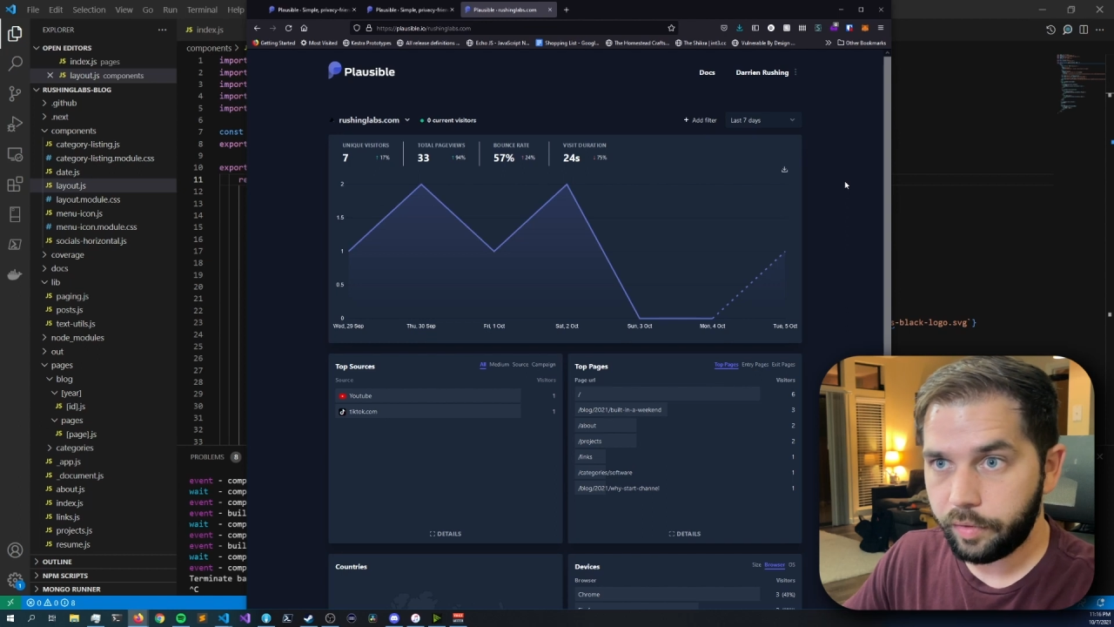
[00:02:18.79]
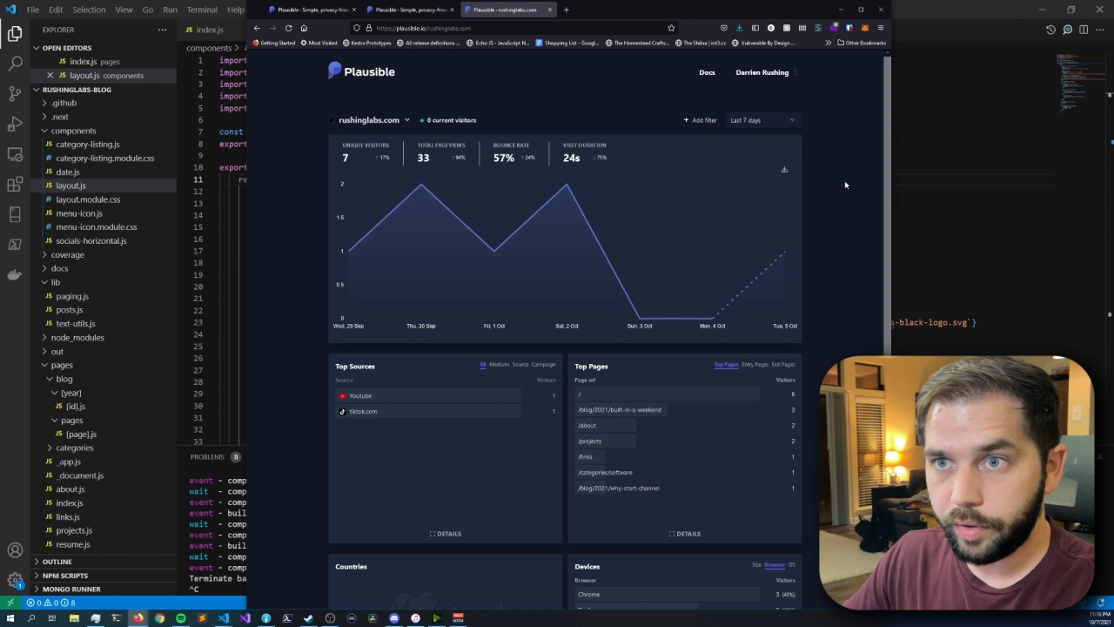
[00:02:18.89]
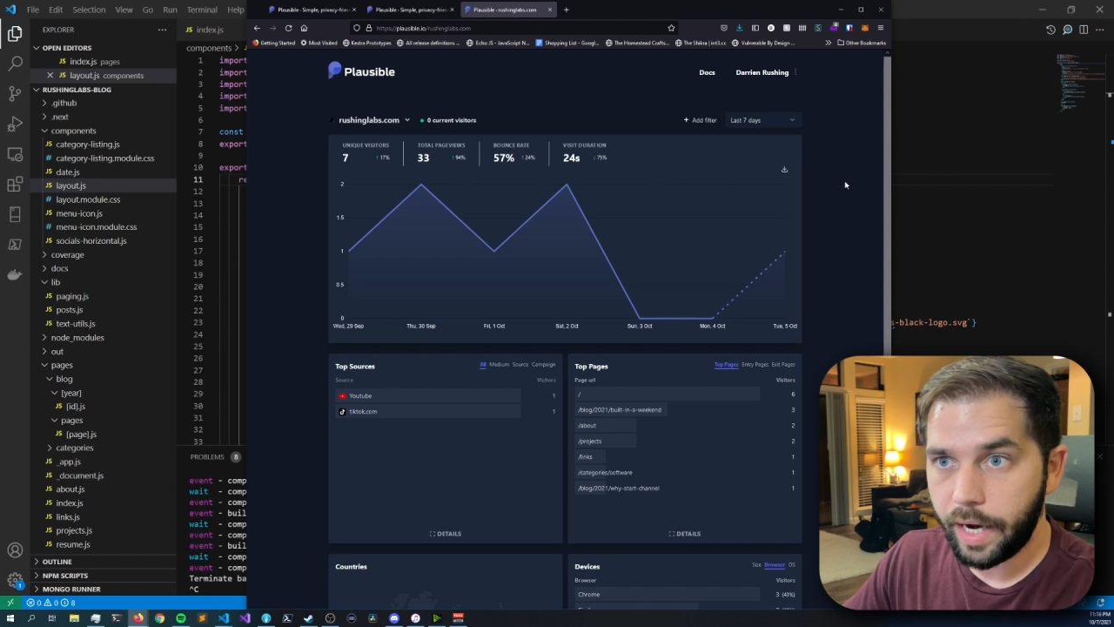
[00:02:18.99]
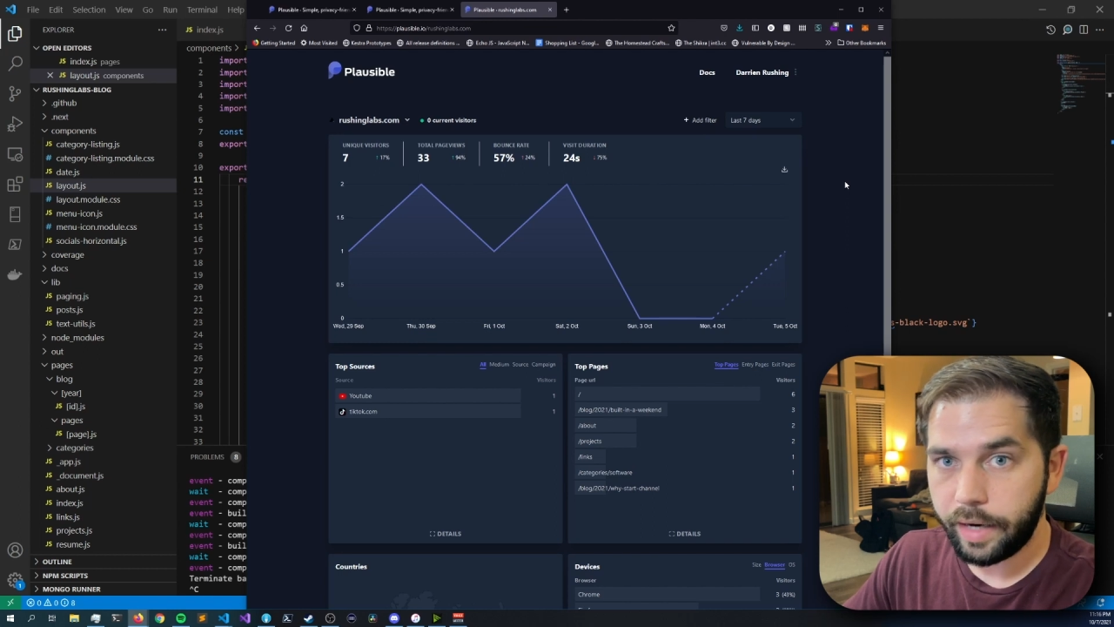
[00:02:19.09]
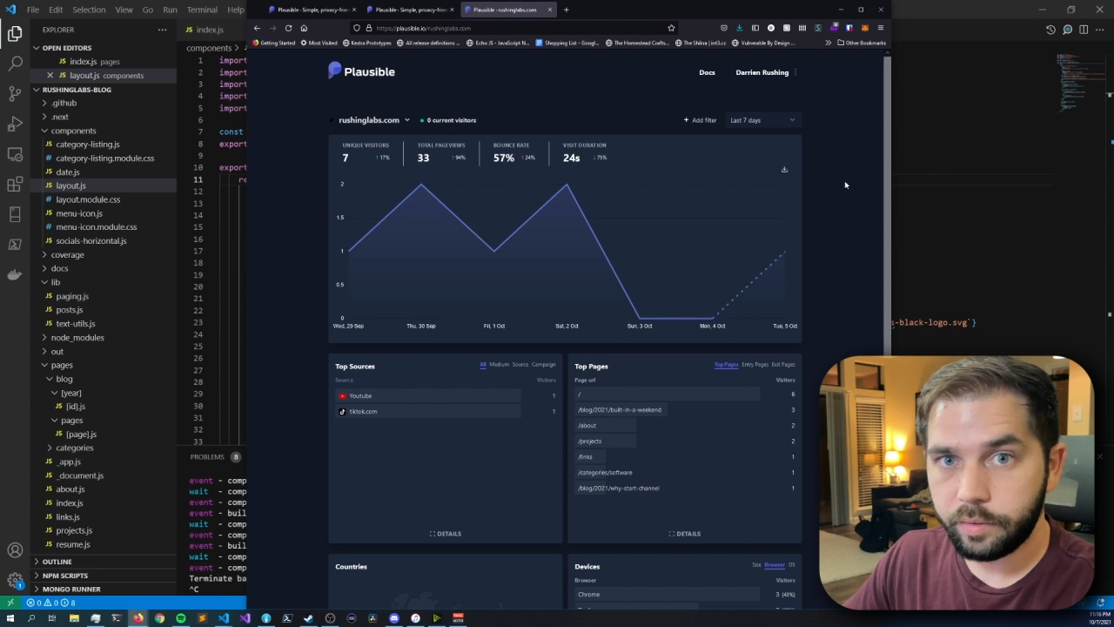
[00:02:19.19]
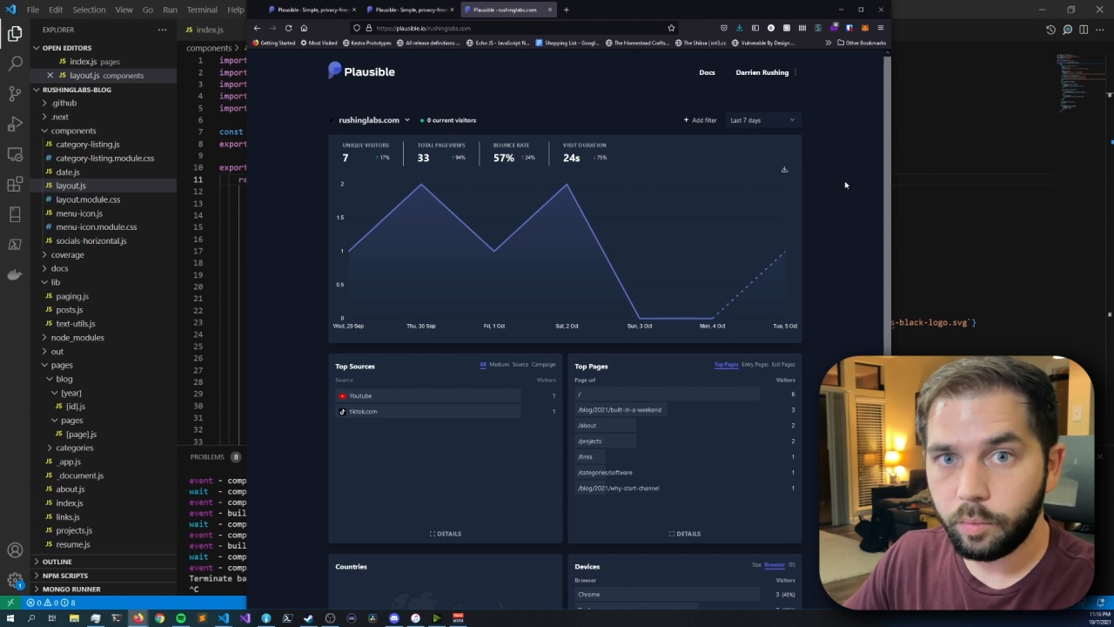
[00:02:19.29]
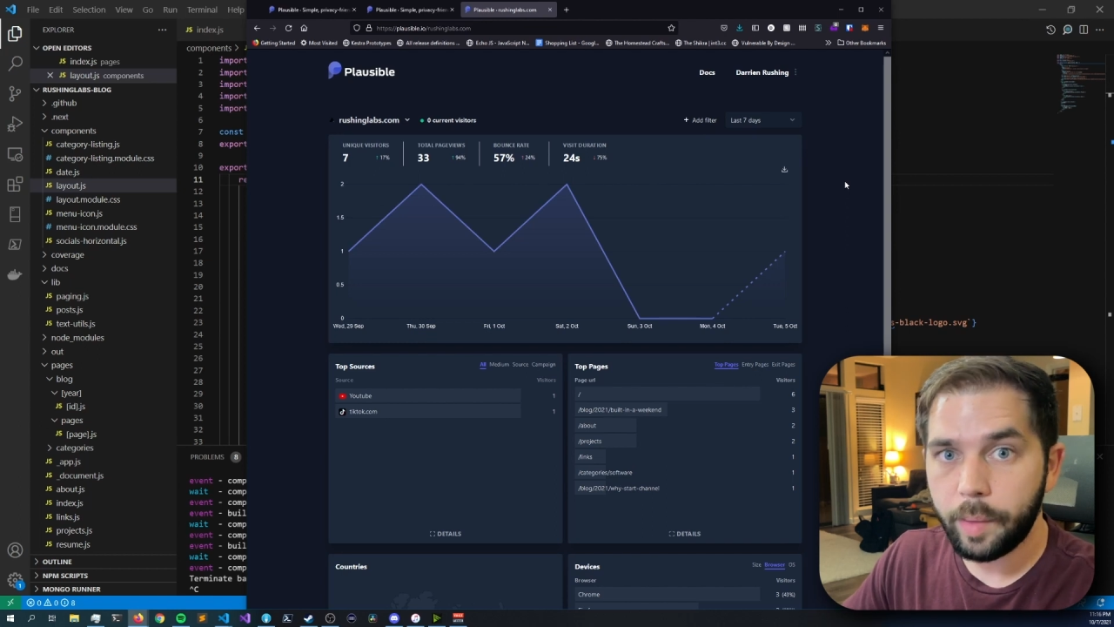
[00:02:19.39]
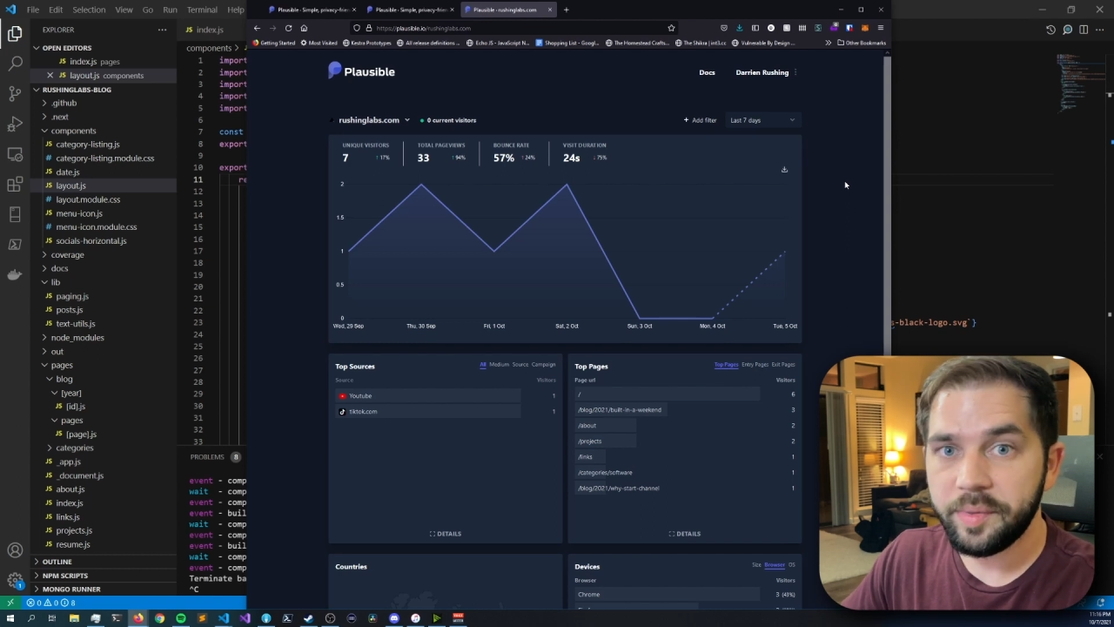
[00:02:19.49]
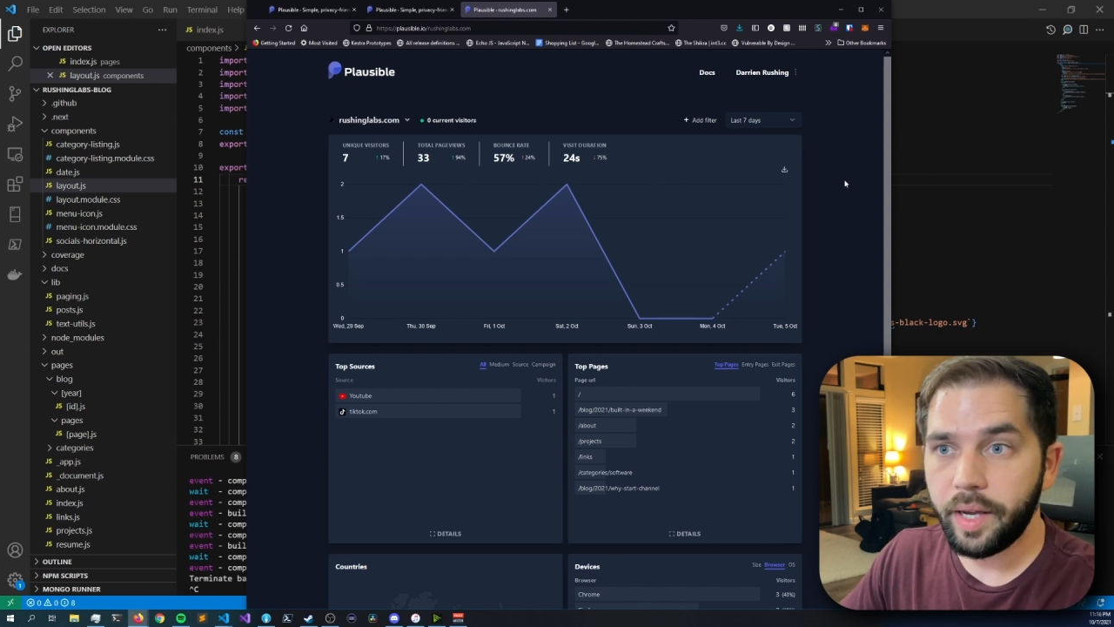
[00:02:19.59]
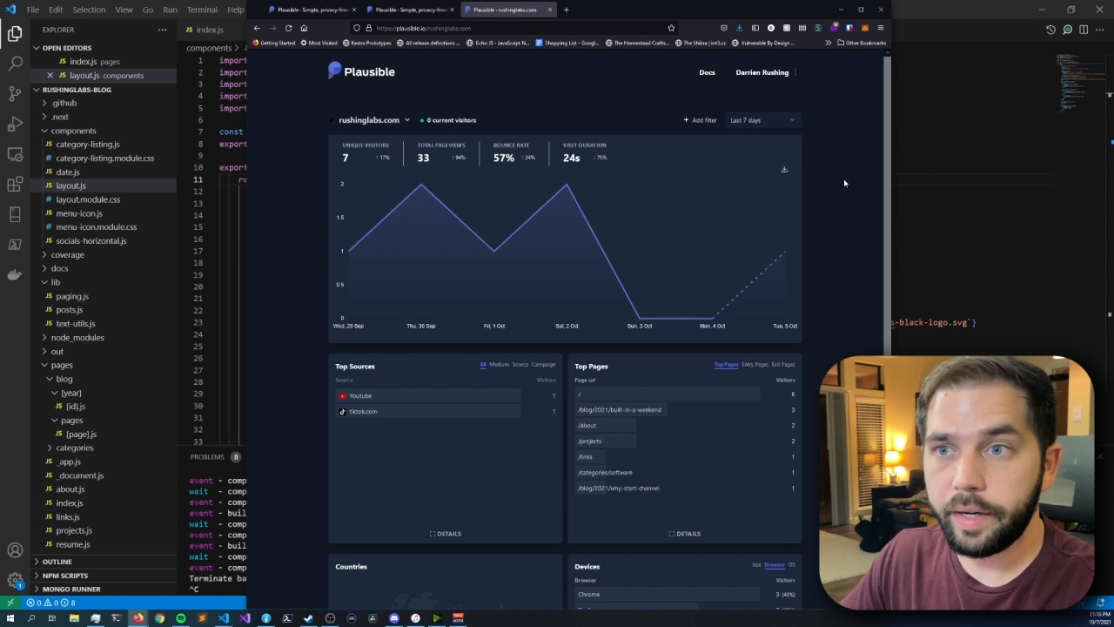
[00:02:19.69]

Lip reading: React website.